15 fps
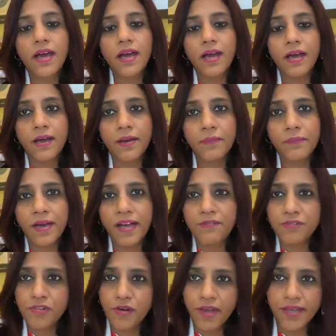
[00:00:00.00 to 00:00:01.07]

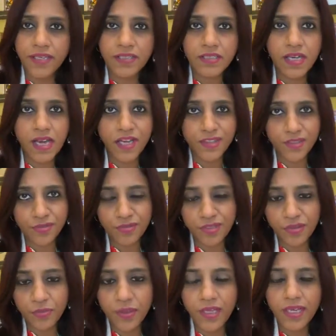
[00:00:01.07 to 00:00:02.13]
I've tried art of
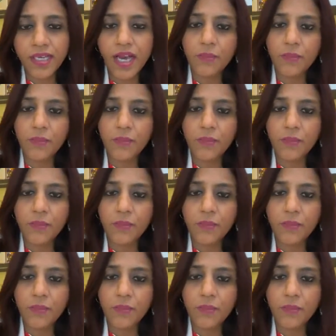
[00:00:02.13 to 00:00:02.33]
living.